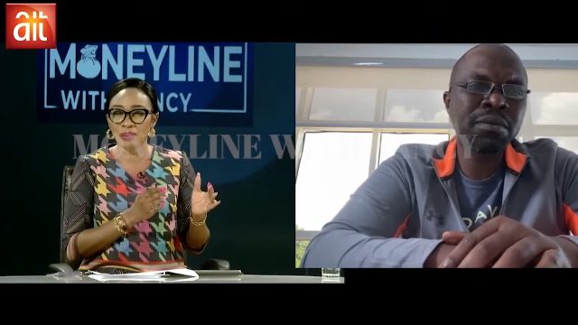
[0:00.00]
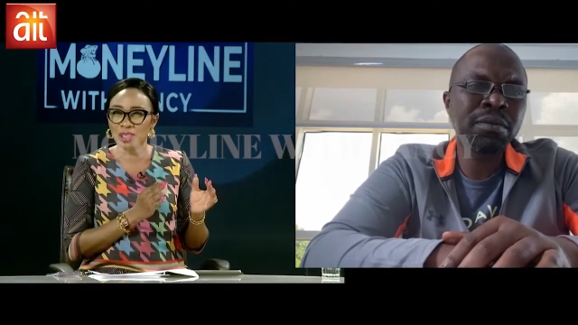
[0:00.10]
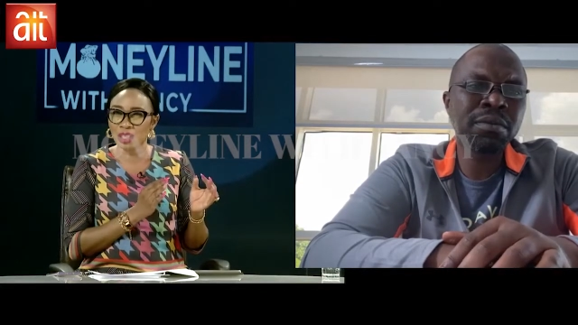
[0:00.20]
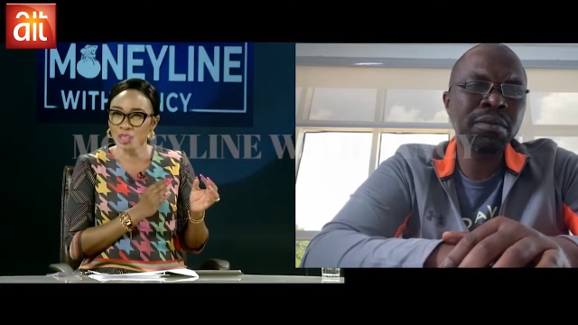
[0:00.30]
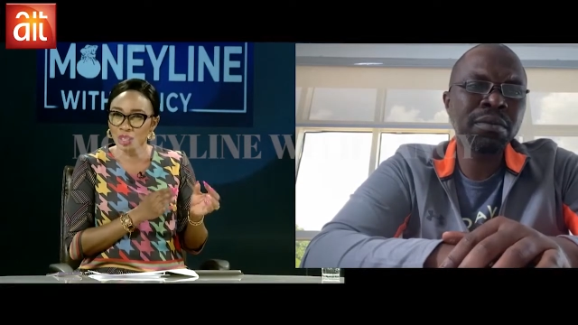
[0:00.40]

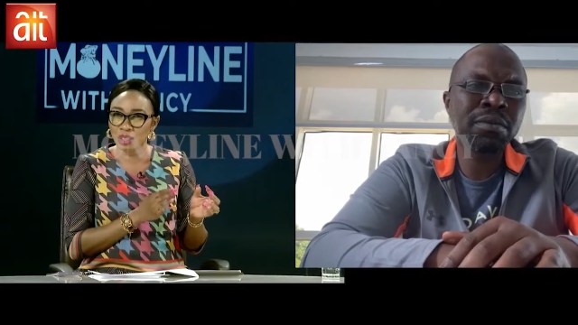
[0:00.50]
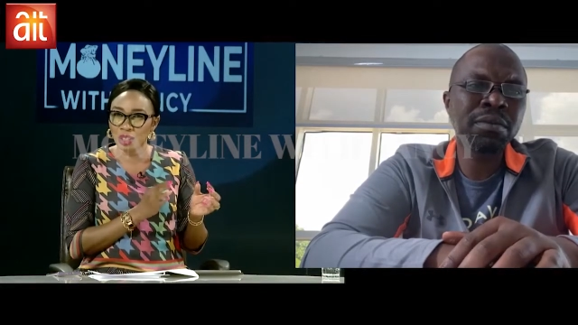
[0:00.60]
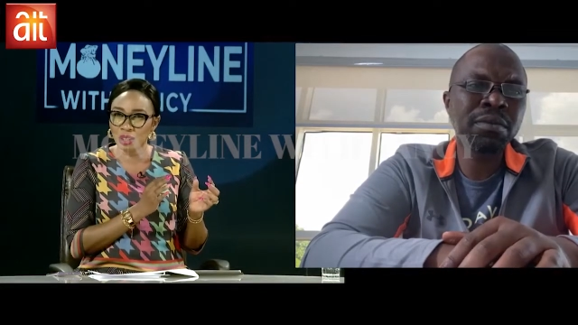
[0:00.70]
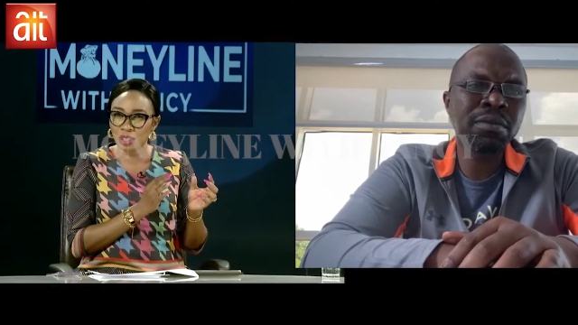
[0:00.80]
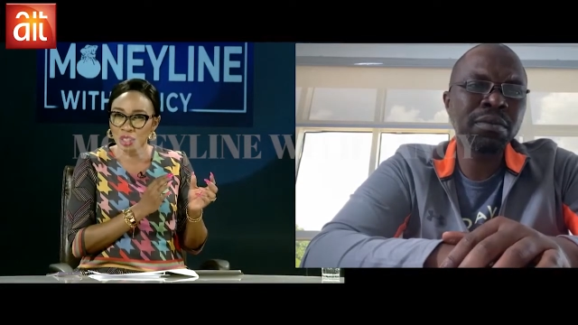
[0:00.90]
Speaker 1: a,
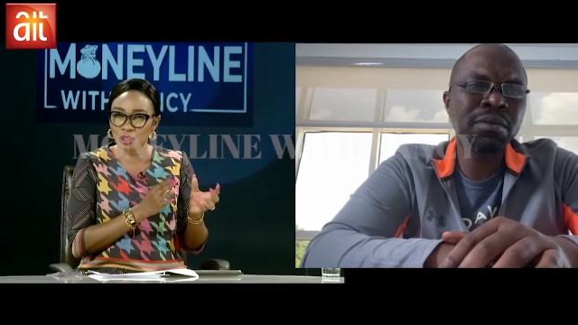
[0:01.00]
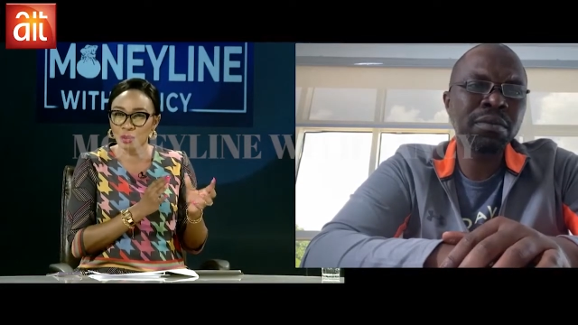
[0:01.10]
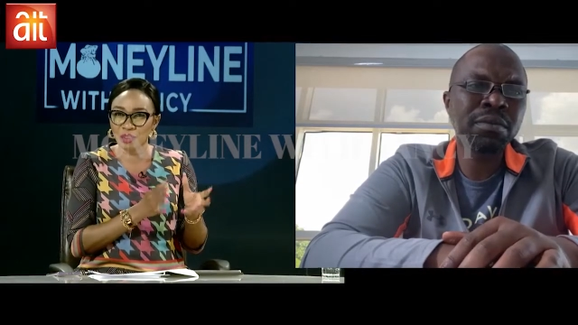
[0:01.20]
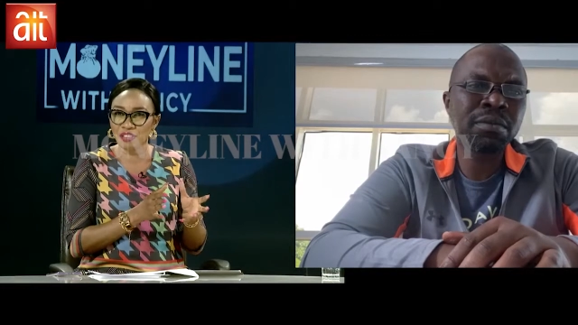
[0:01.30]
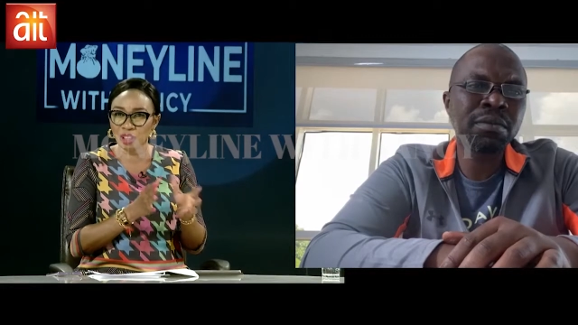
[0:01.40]
a little
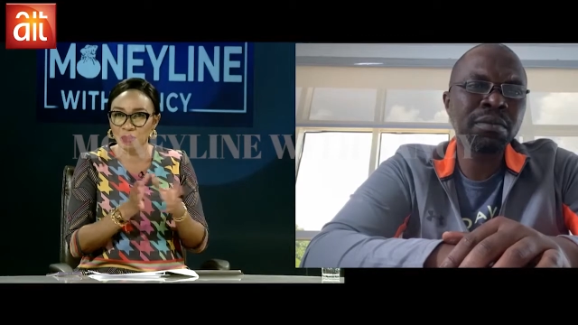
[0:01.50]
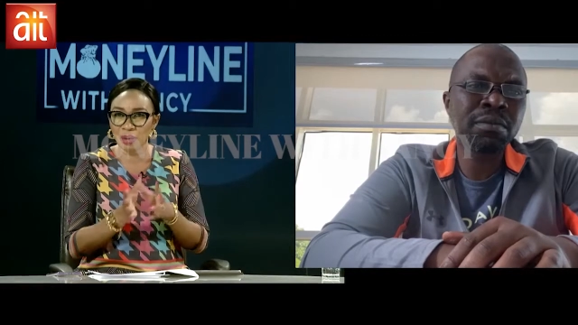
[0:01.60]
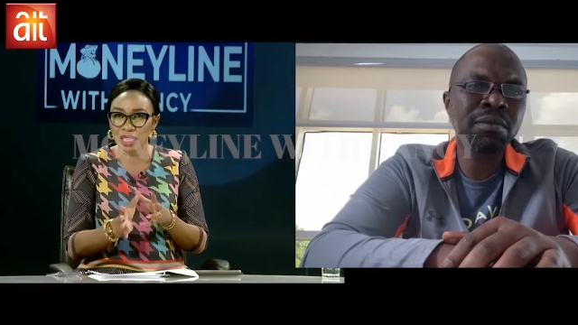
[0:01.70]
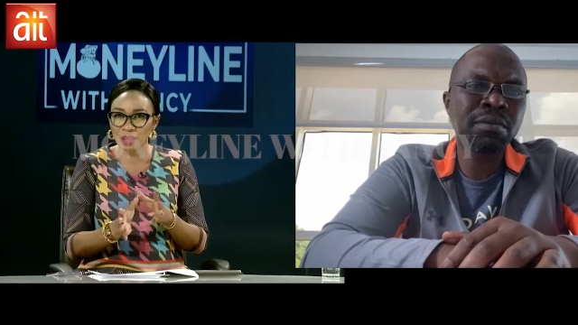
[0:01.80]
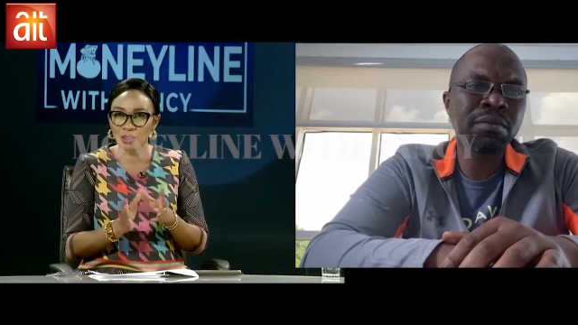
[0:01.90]
before the
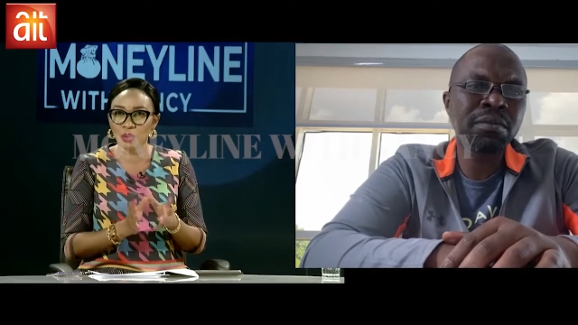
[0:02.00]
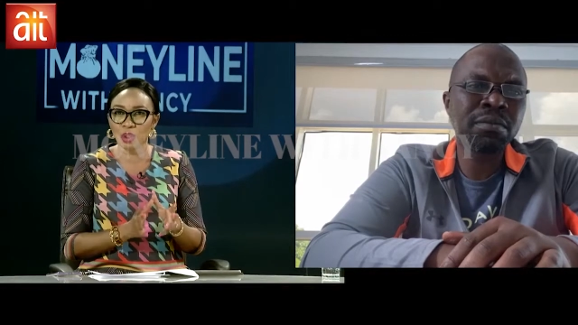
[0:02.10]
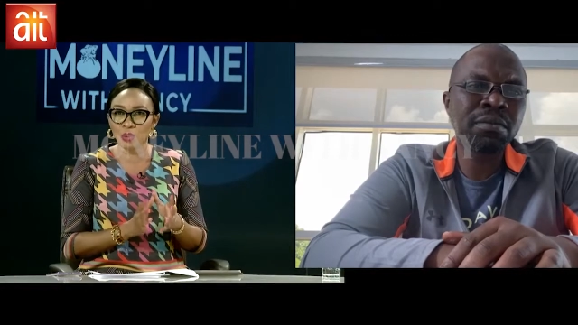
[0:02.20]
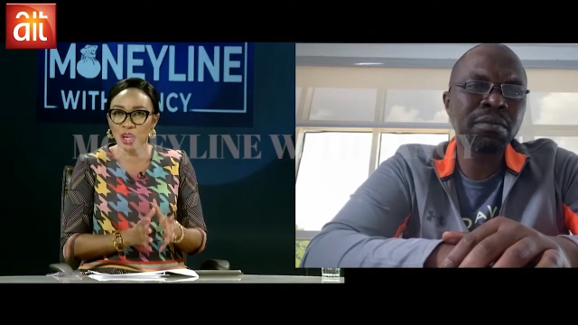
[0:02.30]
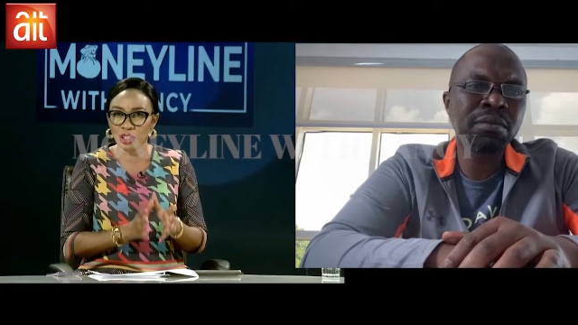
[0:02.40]
pandemic was
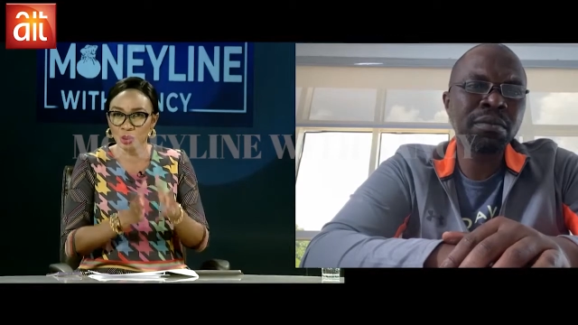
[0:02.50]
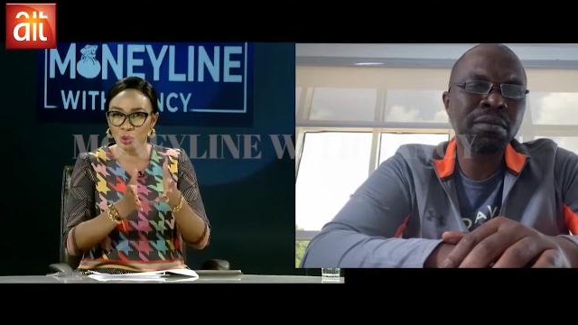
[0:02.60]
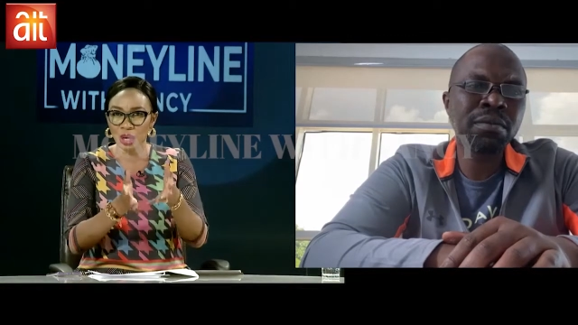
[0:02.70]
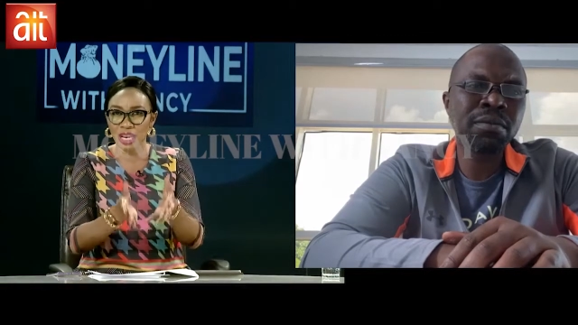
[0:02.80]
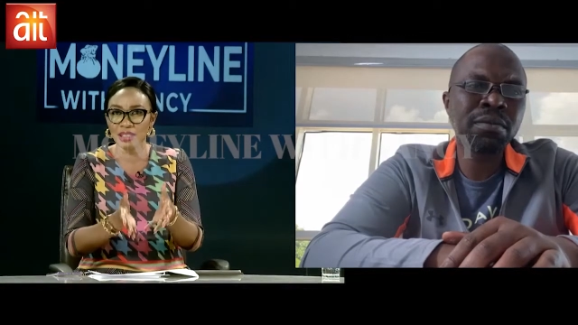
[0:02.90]
when
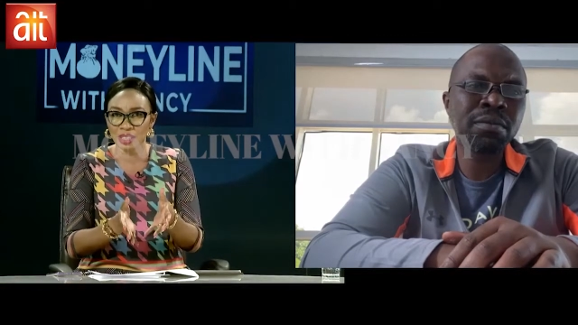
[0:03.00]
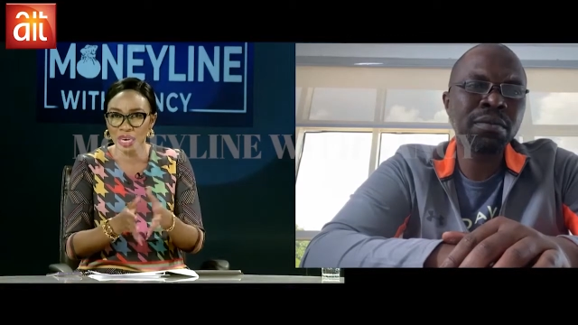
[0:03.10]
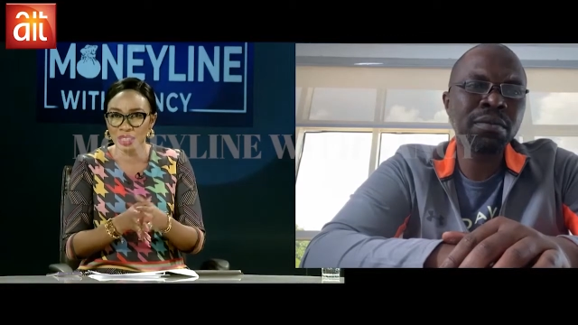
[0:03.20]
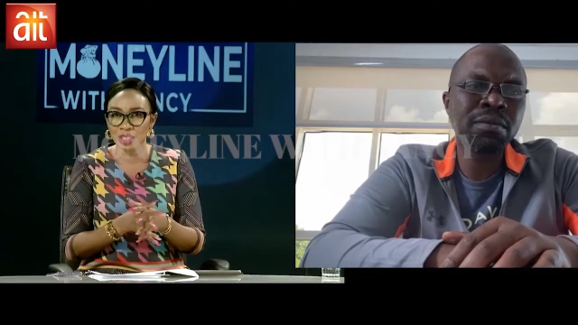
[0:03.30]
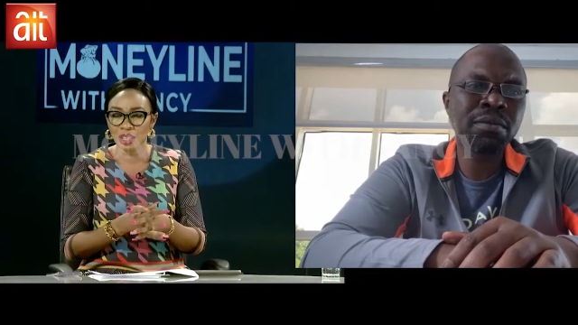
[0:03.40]
you
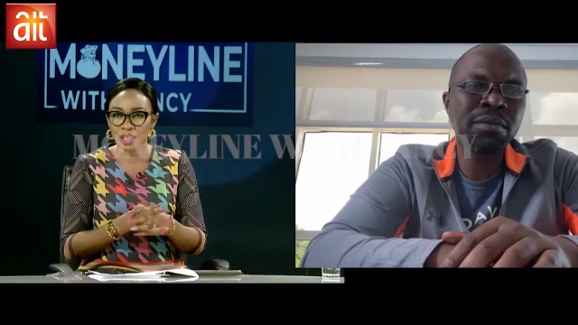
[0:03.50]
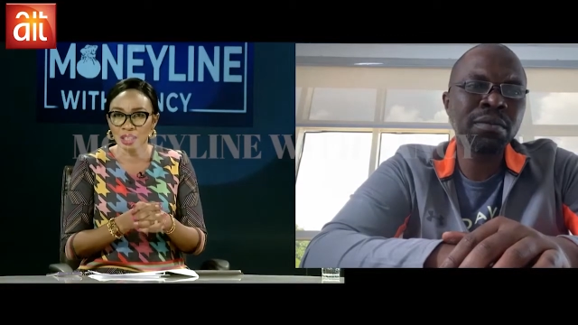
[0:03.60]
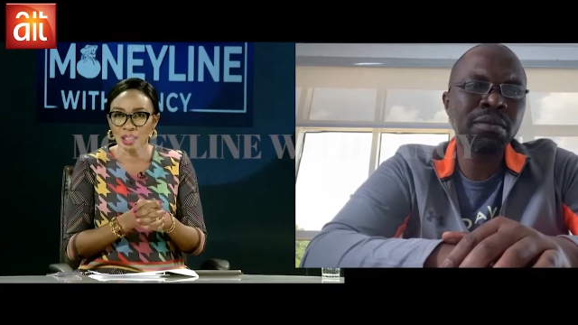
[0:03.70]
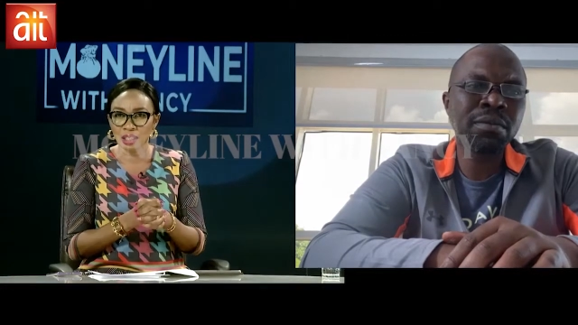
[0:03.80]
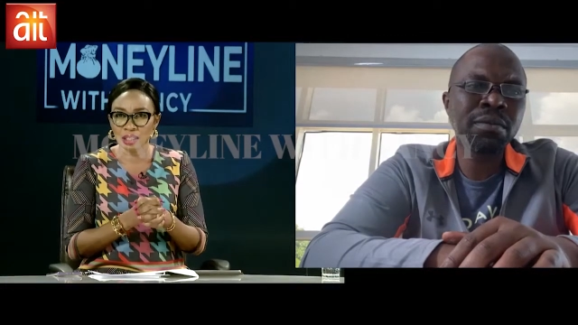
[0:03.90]
entered
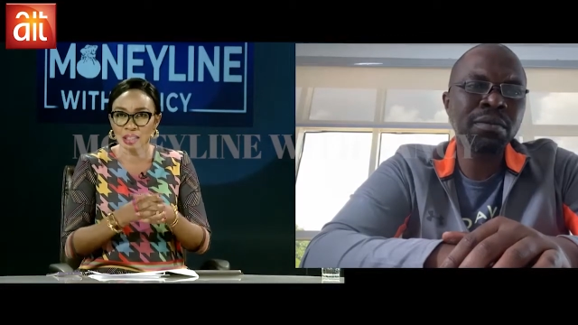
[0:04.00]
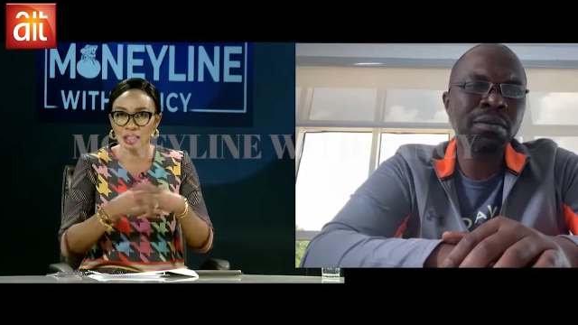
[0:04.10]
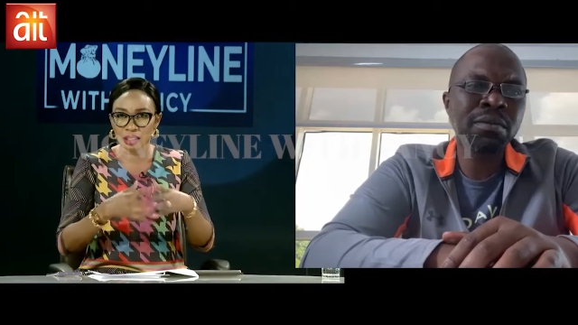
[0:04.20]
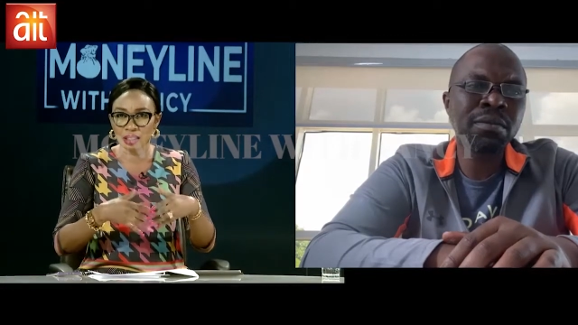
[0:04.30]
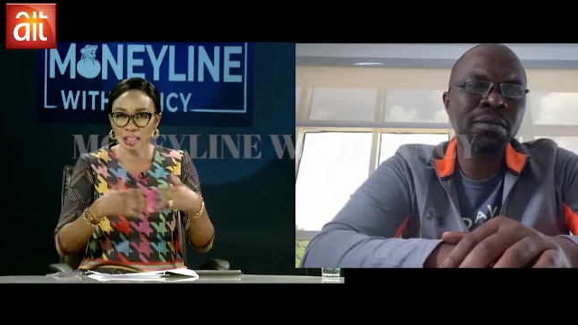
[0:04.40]

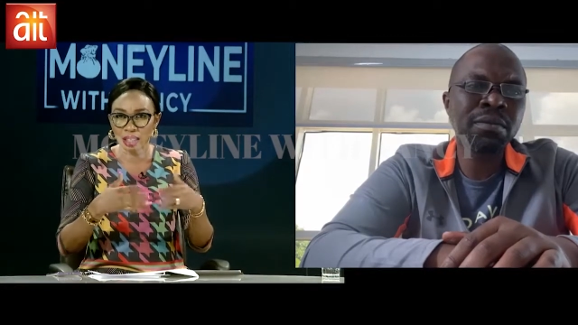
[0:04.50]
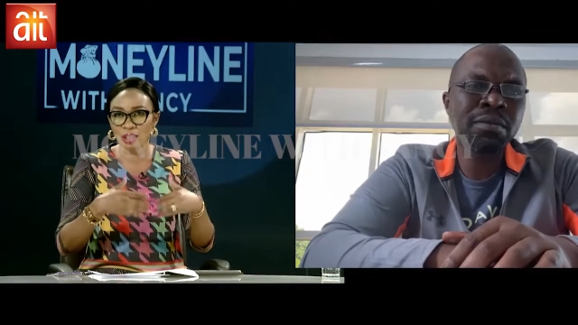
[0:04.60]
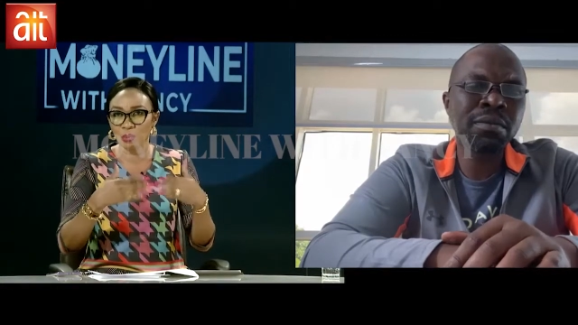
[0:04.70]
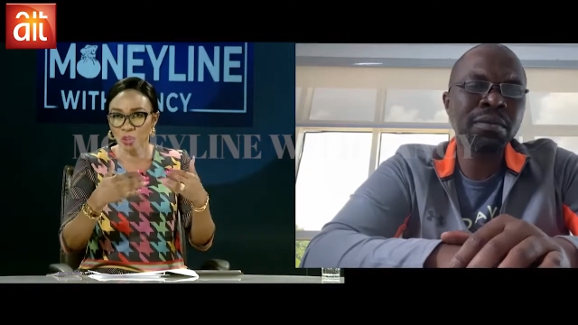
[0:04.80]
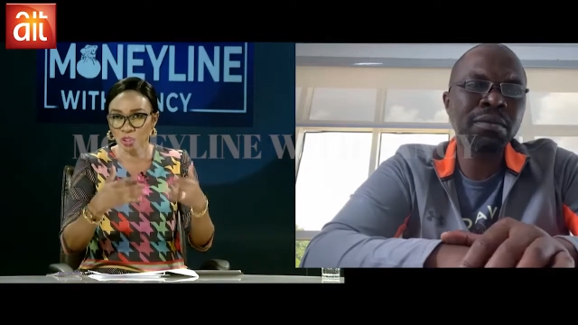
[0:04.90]
this sector with